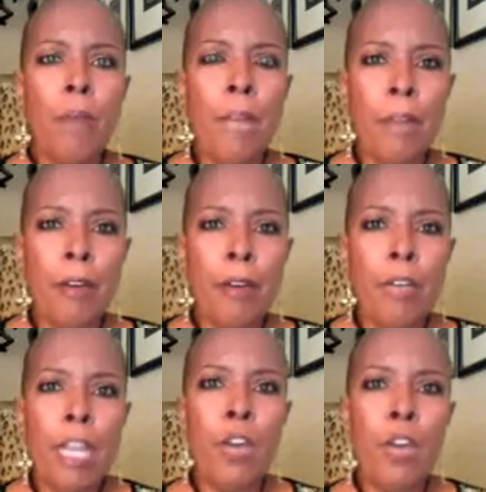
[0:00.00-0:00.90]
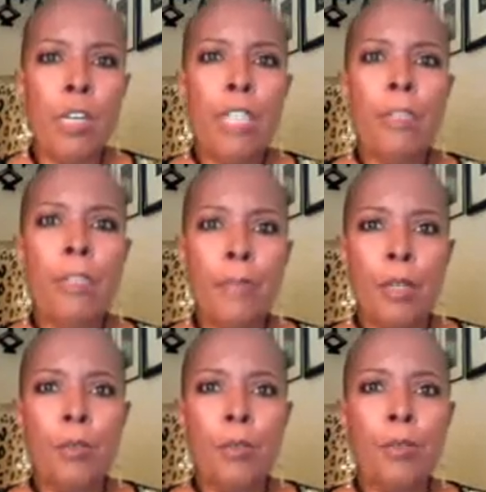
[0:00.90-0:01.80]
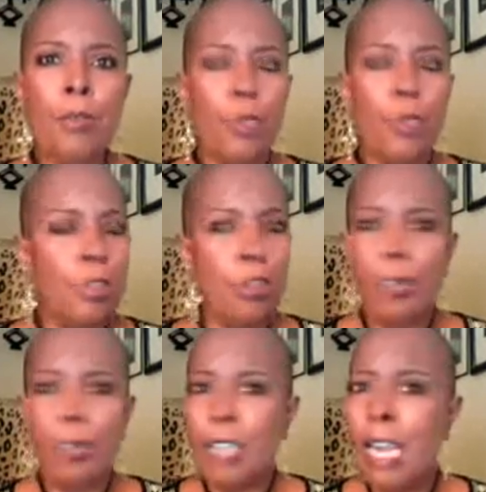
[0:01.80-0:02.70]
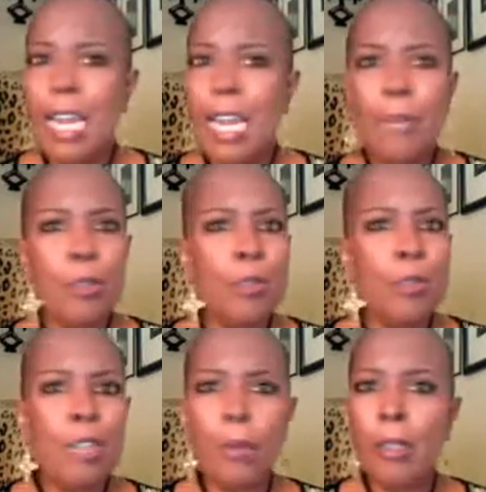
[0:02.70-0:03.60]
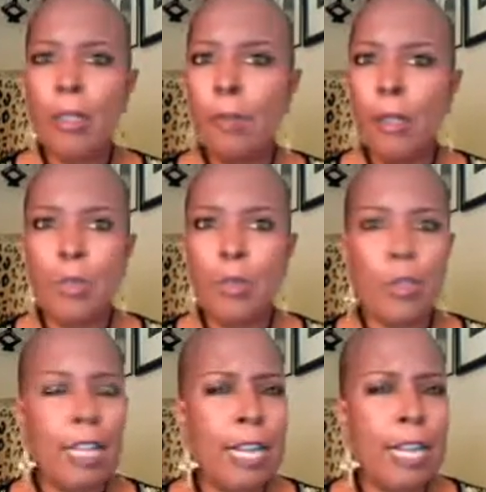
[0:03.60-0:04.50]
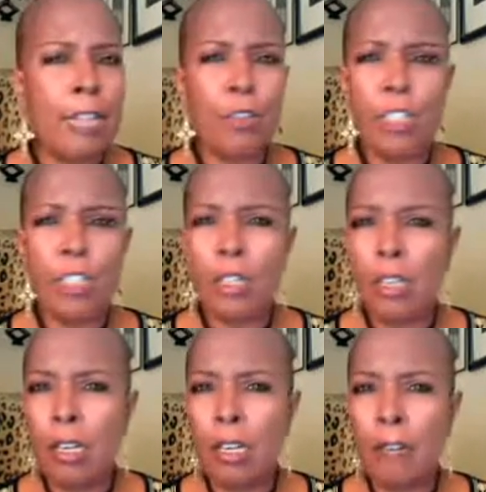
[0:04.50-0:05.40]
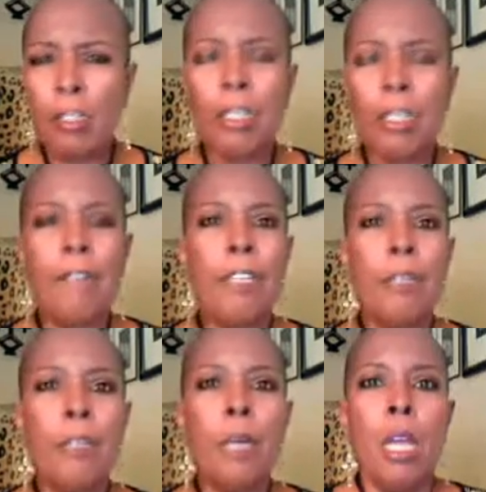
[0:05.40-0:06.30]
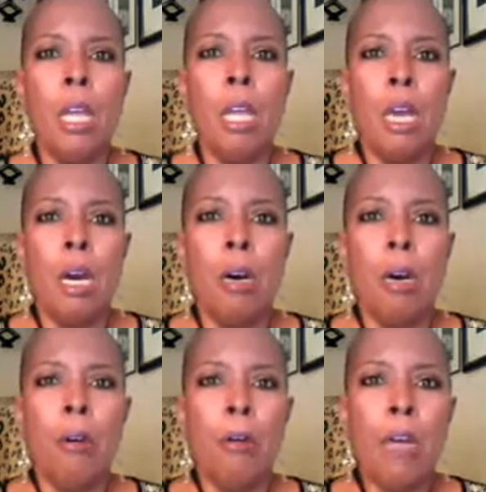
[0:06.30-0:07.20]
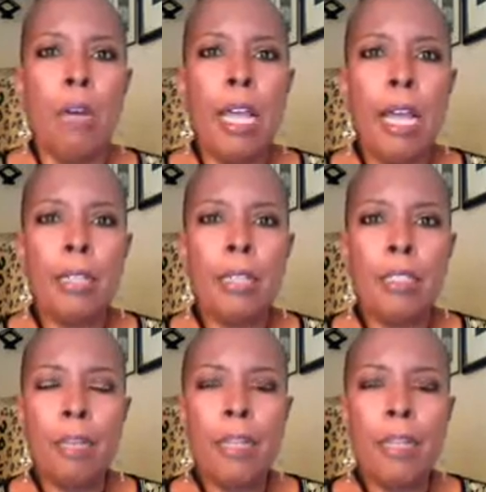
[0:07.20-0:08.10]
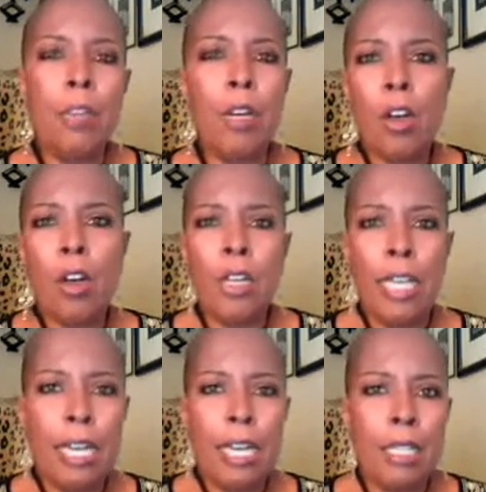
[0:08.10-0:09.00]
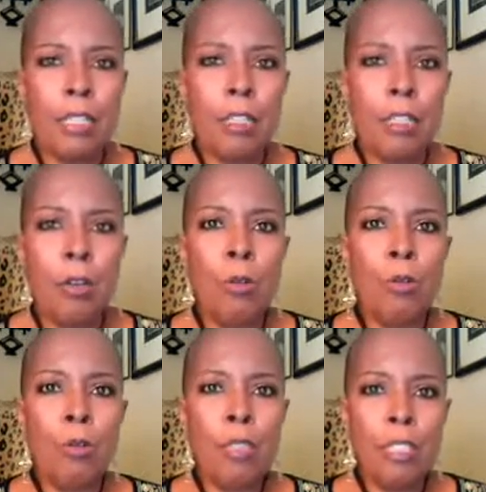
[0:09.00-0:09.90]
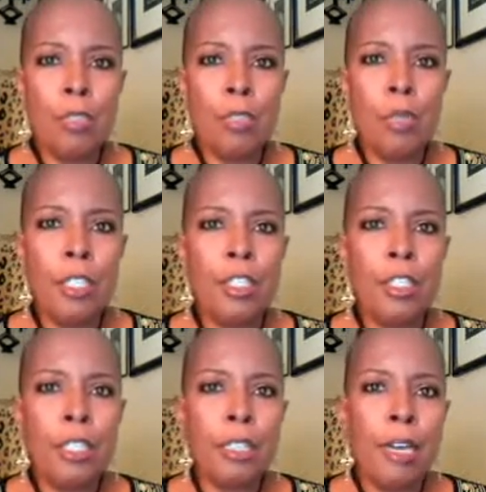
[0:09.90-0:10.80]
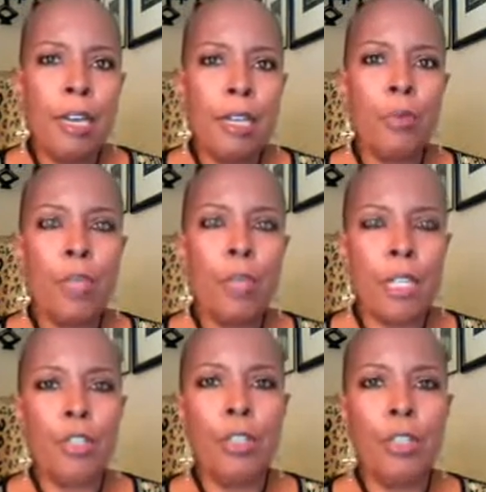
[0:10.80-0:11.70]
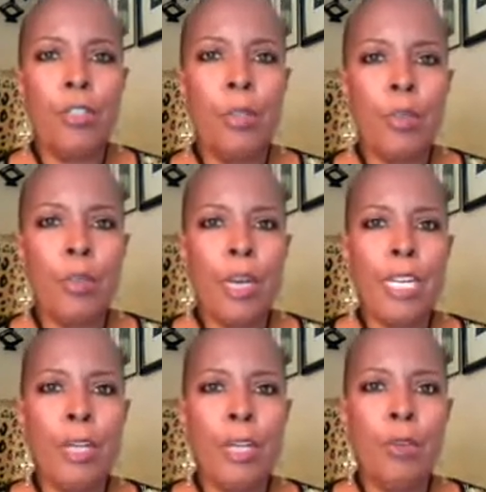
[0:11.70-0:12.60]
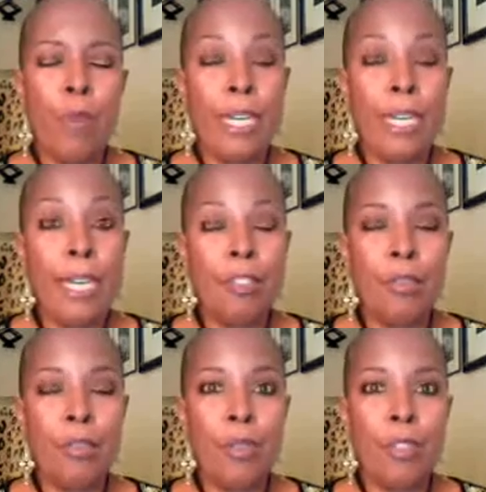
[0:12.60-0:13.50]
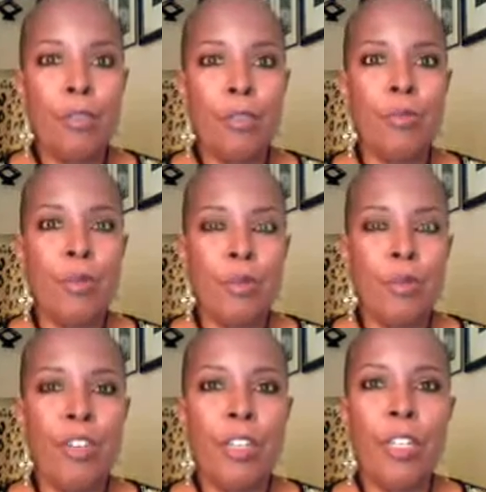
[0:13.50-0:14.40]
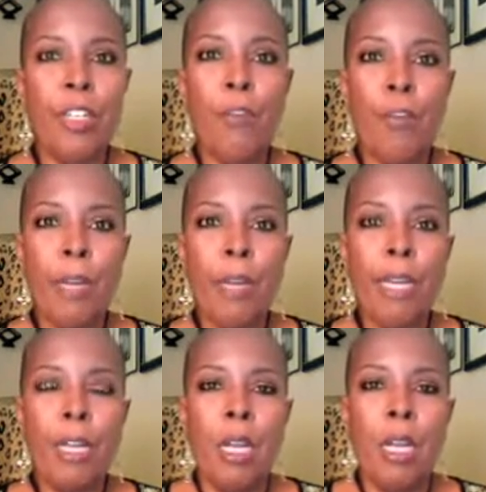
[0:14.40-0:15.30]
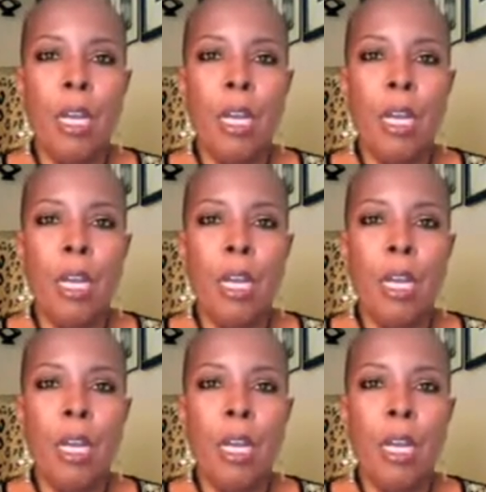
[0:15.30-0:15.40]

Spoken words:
my para-aortic lymph nodes, which are those same two stubborn lymph nodes where that cancer just loves to live in them, had something going on again. So this is when she decided, we're going to treat you with radiation, which was very new for me.